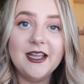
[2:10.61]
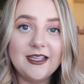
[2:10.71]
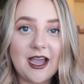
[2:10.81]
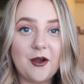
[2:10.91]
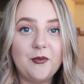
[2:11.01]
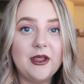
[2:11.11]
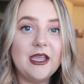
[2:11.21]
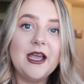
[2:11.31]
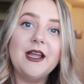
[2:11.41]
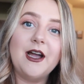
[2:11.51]
yeah,
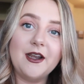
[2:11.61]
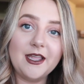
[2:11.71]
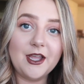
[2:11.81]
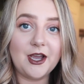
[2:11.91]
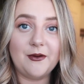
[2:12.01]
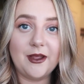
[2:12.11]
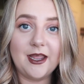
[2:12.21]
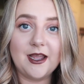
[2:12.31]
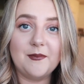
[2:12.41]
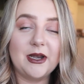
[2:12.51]
we gotta get
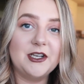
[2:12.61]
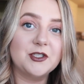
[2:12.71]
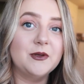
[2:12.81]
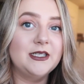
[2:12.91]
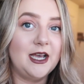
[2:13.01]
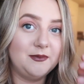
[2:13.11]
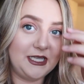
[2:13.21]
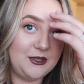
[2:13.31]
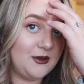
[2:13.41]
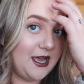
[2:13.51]
going, but I just wanted to
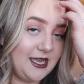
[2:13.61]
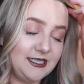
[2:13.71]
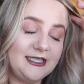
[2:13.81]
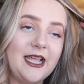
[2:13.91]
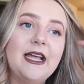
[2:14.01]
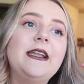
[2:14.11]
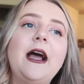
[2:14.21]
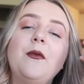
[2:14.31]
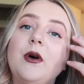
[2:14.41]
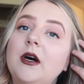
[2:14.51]
update you guys, and
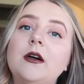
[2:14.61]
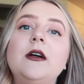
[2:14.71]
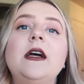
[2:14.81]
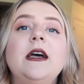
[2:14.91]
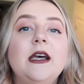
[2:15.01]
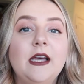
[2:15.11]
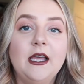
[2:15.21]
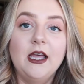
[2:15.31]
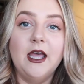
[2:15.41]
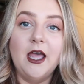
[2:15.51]
I will
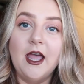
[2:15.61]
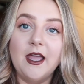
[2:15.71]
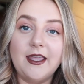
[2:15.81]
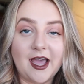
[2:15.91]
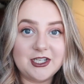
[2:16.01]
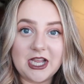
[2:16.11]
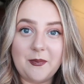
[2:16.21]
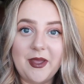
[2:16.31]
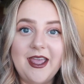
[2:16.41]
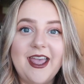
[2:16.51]
catch
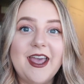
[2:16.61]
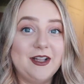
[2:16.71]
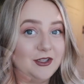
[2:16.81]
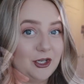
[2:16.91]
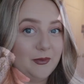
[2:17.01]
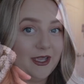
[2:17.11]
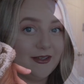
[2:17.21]
up in a little bit.